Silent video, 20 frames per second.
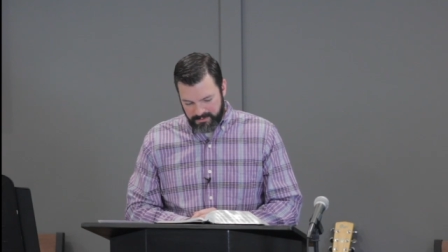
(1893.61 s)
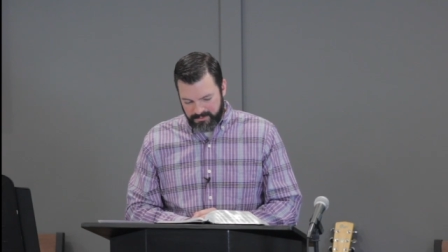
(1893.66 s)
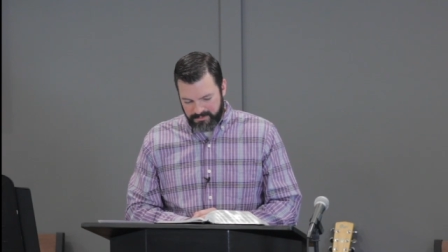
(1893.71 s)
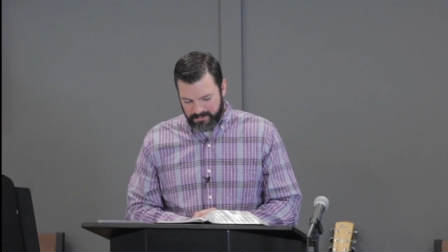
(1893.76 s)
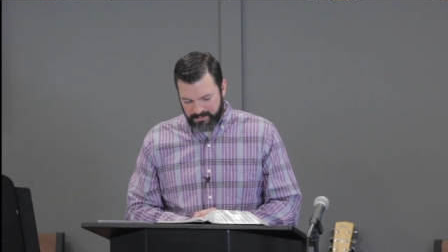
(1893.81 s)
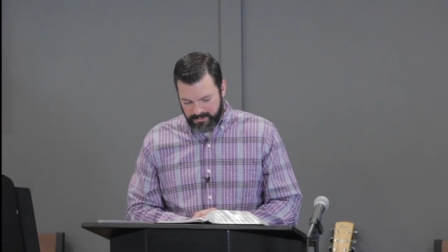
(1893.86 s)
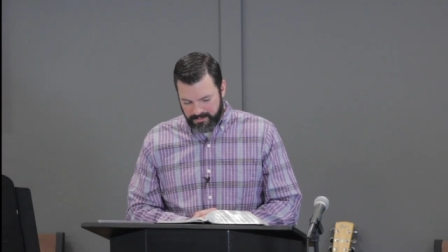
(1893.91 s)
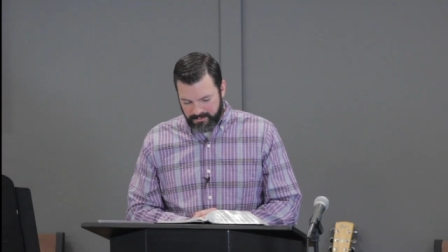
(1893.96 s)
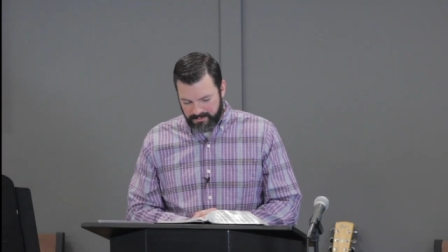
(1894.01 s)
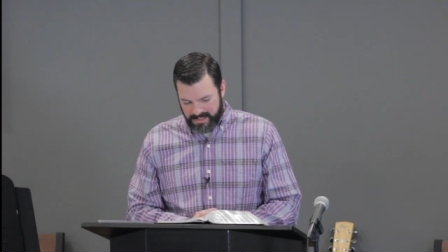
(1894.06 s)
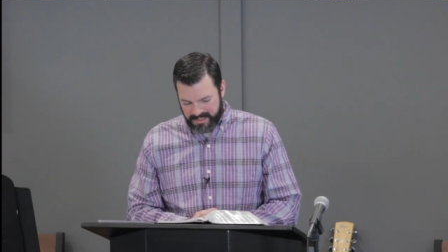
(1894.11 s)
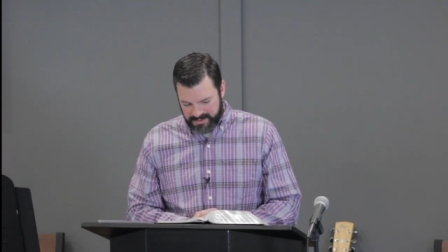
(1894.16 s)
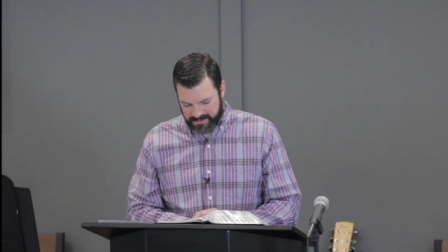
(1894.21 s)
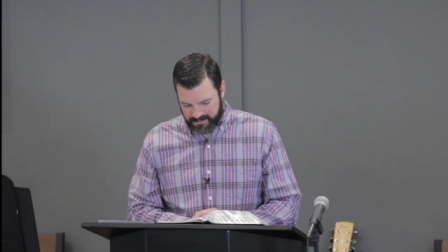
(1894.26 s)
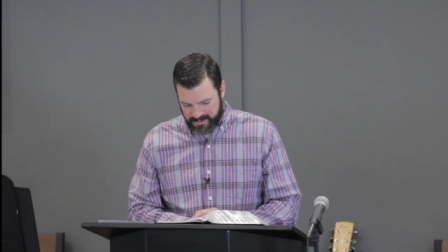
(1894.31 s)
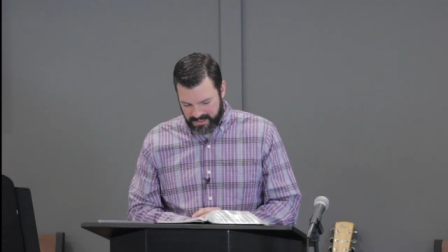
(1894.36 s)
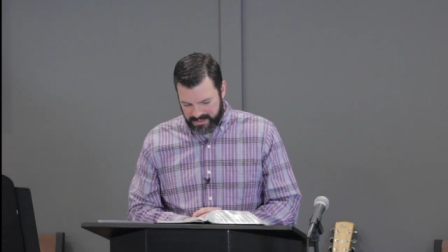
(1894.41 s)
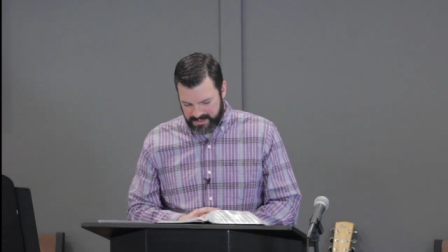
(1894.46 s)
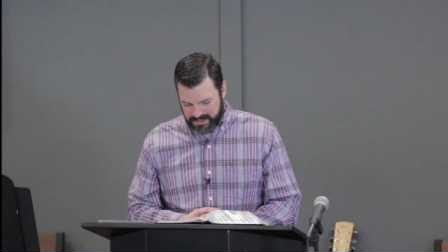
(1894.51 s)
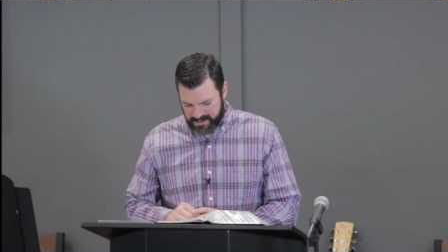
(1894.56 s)
through the
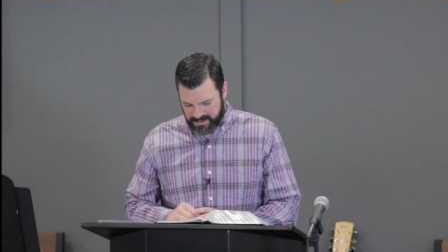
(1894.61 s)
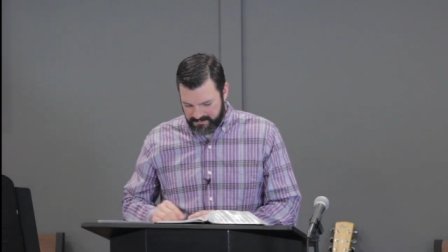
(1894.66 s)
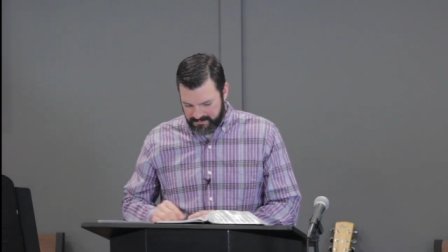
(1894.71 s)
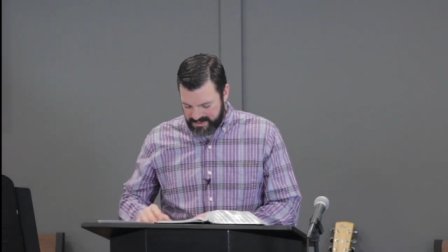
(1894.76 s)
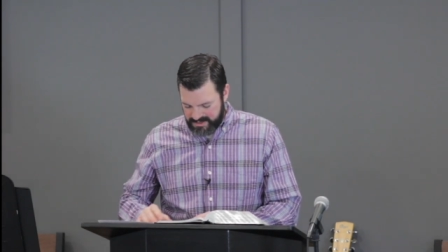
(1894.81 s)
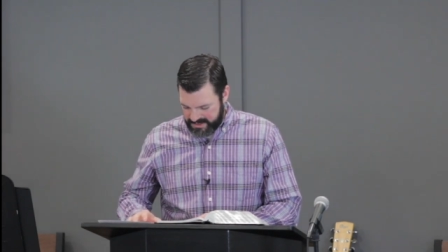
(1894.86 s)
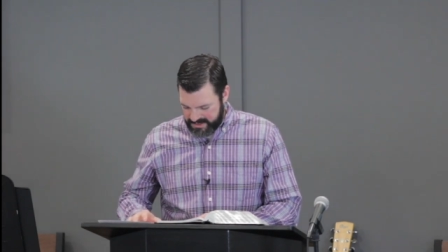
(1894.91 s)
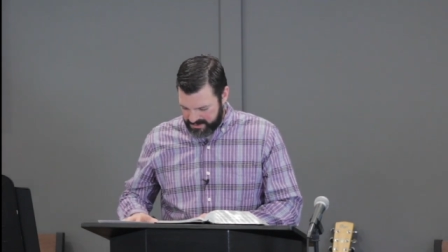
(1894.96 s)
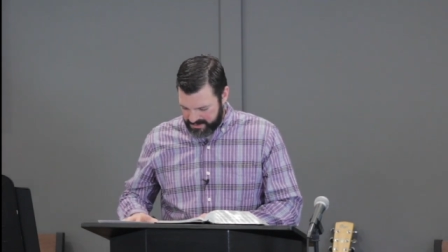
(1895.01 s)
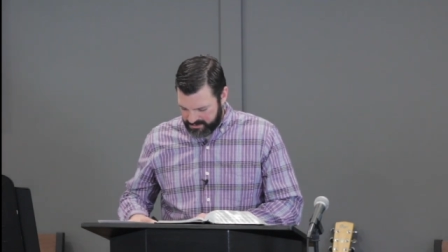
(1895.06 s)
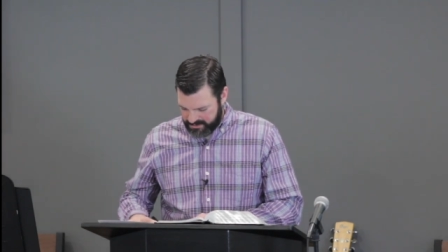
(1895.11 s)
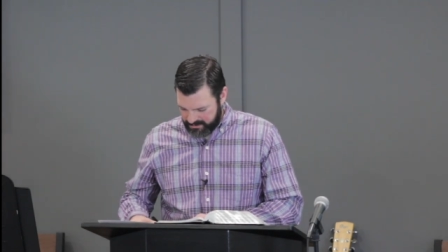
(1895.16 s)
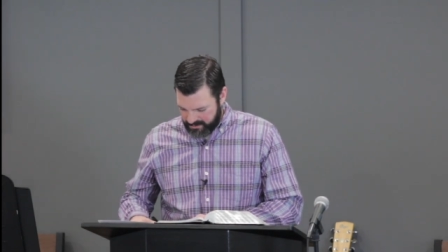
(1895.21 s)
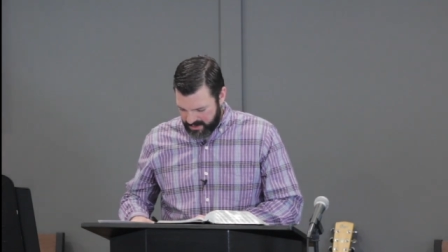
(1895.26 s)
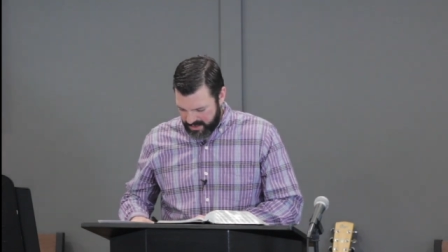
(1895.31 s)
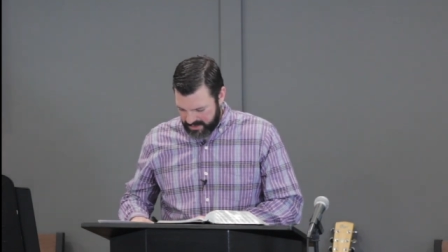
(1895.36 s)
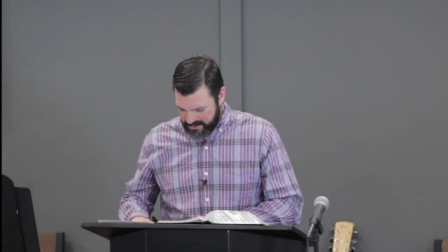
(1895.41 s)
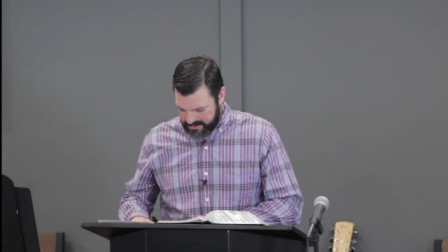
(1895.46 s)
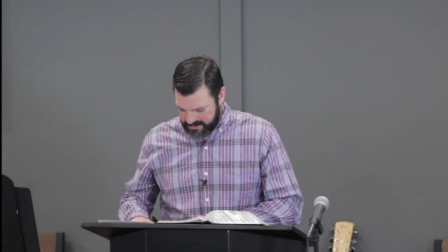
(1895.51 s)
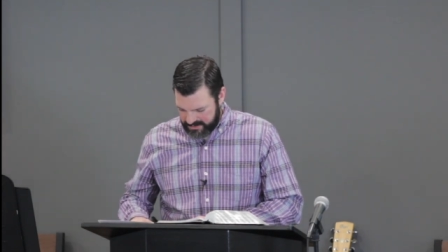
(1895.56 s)
resurrection of Jesus
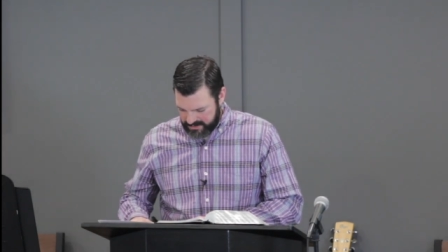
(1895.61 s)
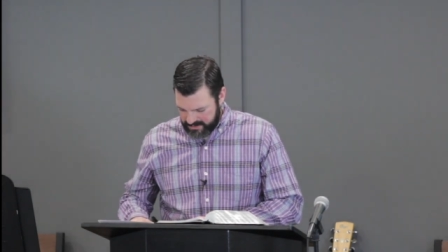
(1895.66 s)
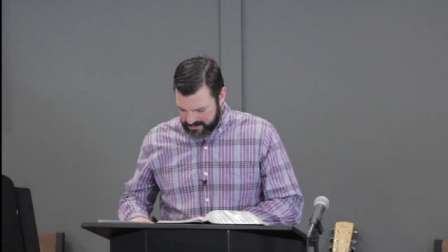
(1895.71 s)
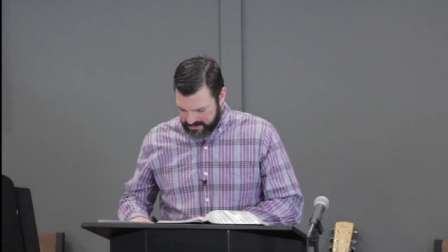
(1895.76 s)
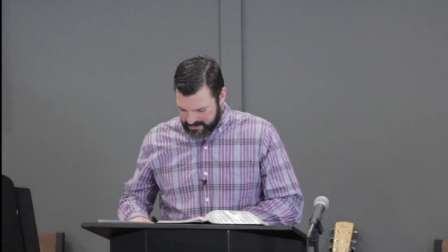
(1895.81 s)
Christ.